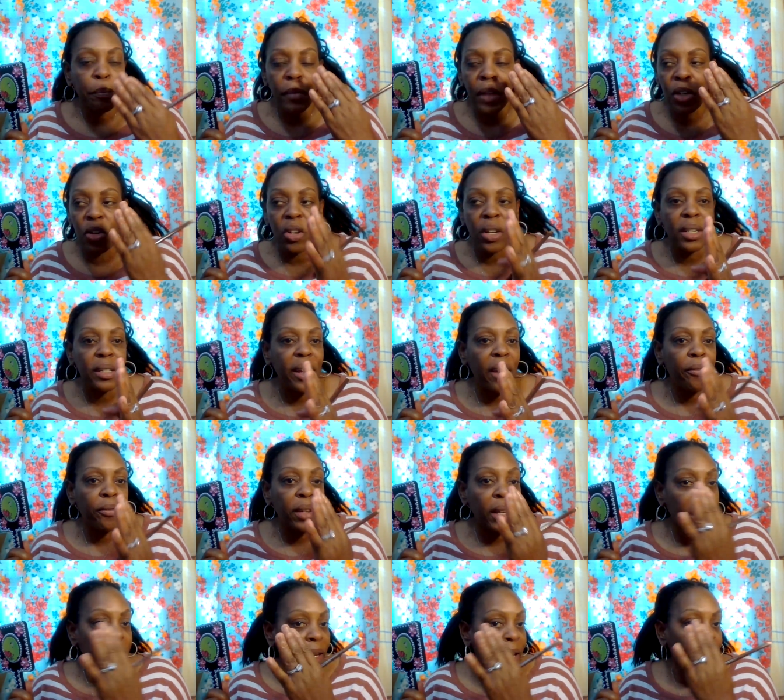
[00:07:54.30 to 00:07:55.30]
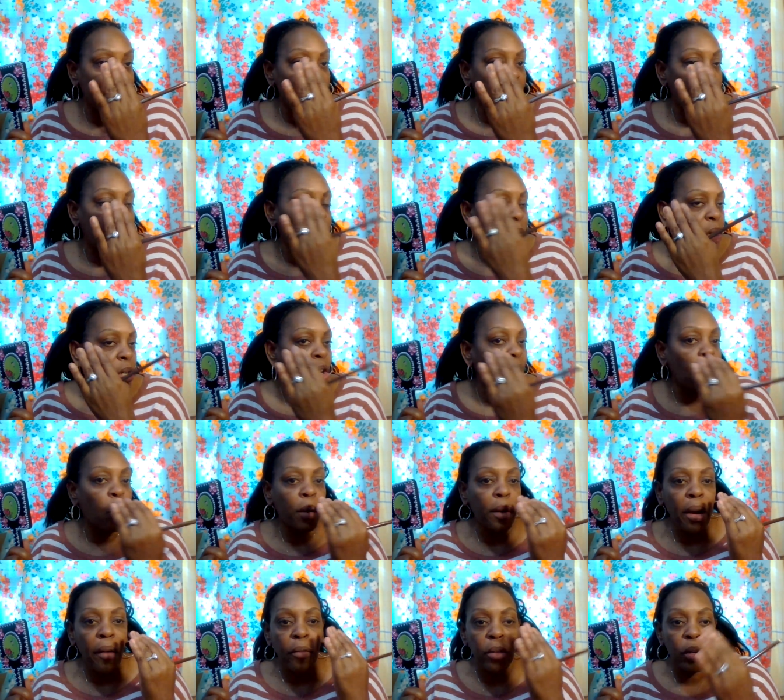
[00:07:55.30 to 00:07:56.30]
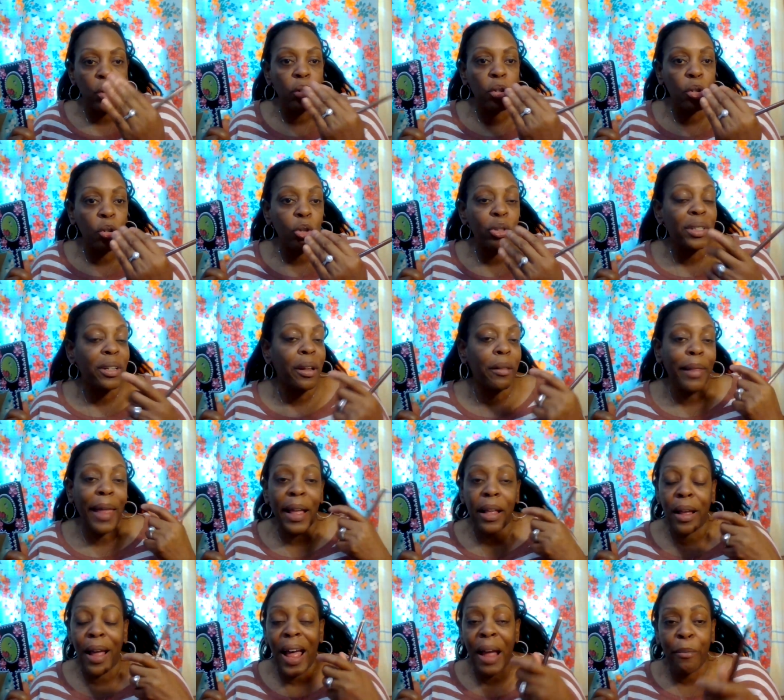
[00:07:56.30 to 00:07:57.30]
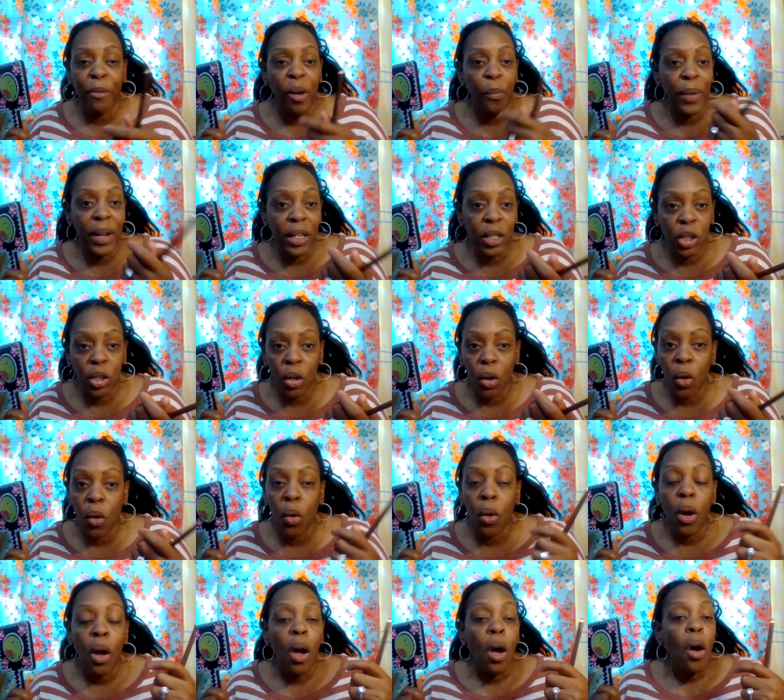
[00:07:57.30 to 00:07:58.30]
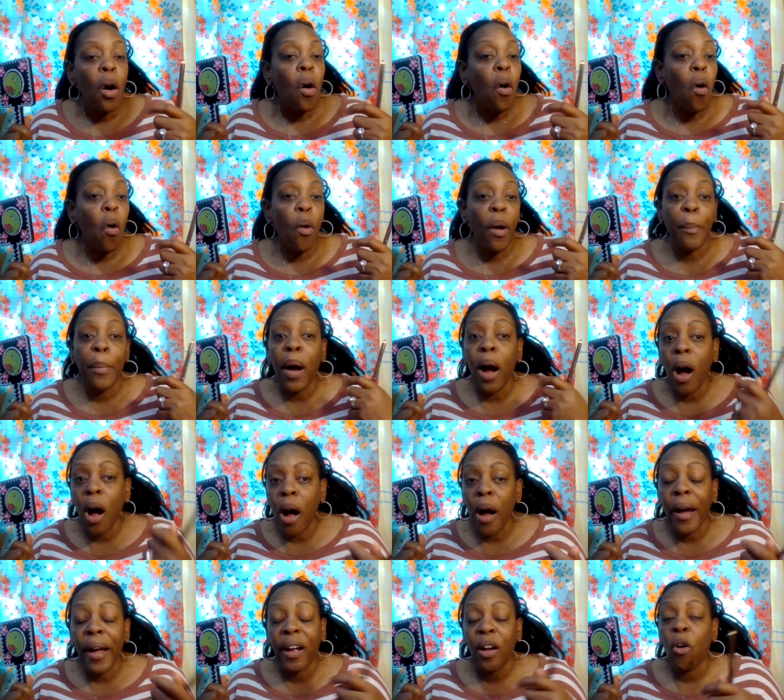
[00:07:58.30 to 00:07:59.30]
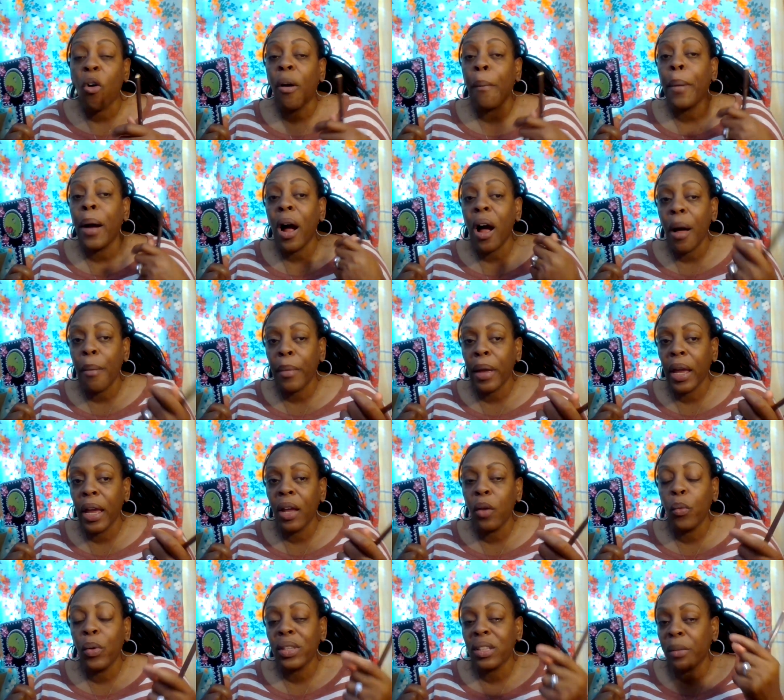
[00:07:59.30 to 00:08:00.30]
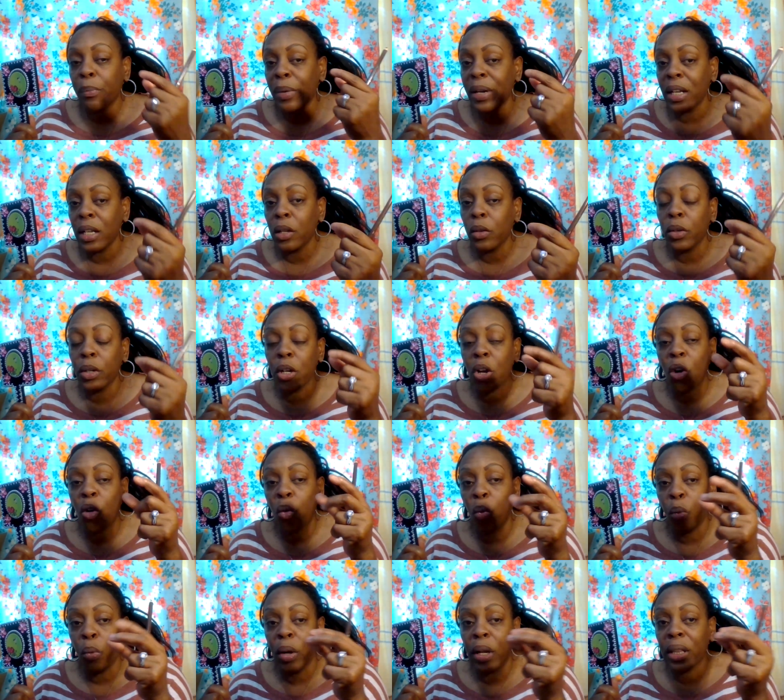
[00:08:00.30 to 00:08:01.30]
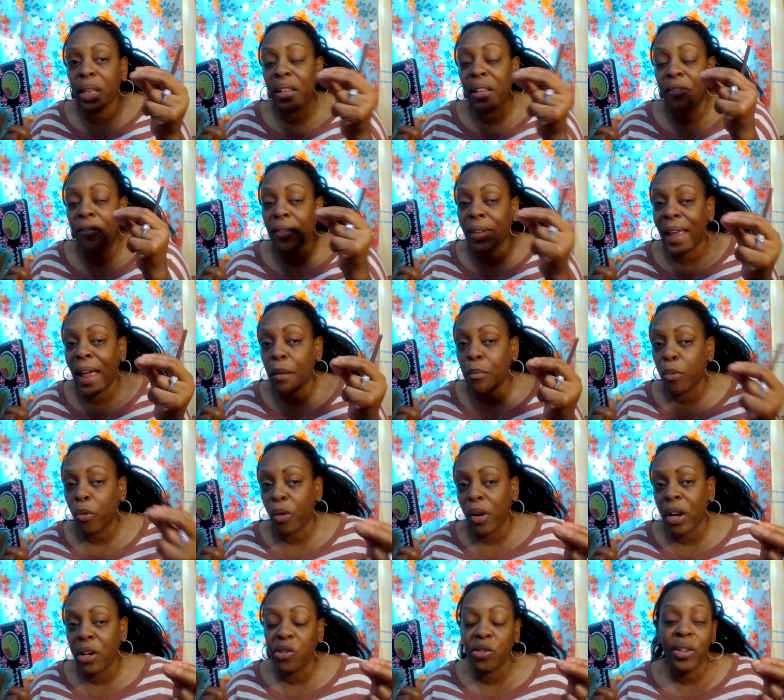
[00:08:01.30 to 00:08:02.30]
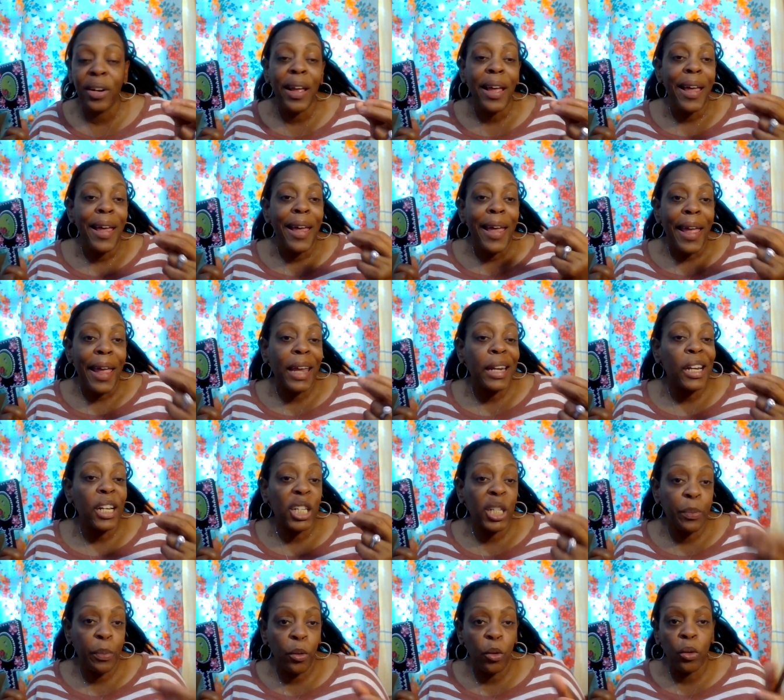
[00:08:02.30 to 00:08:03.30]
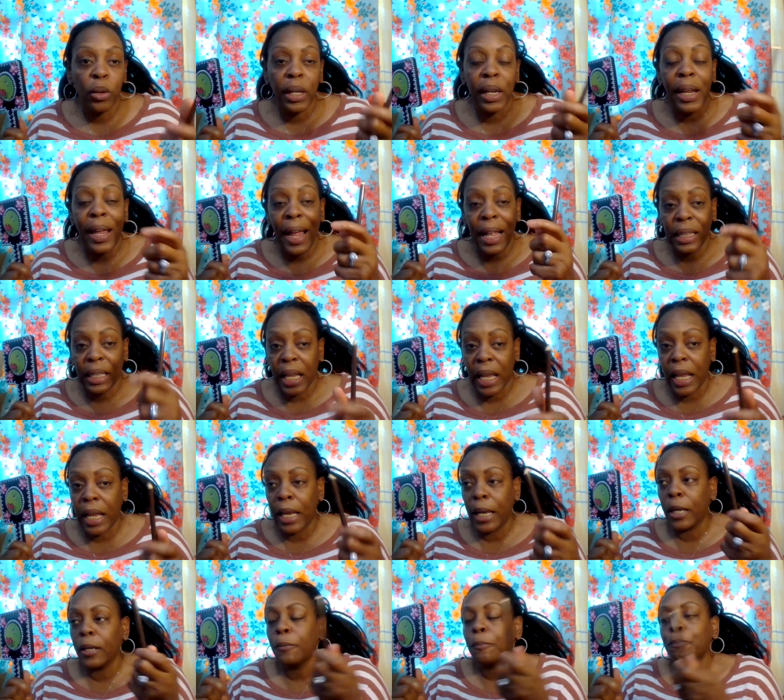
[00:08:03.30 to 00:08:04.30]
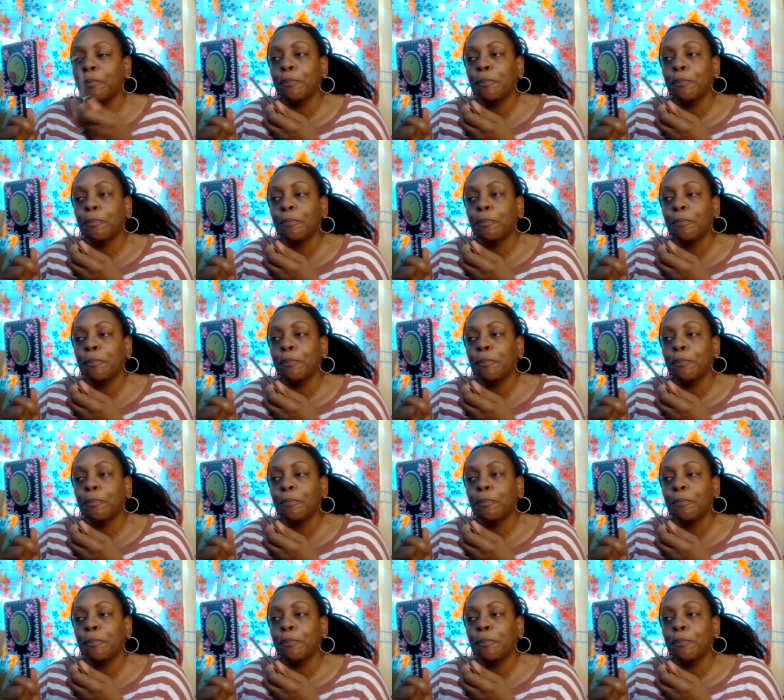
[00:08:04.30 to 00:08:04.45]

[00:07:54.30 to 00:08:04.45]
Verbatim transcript: You can definitely clean up, you know, whatever you use, uh, like an eyebrow pencil or a pom or a pomade with the you know with the flat brush and a spoolie at the end.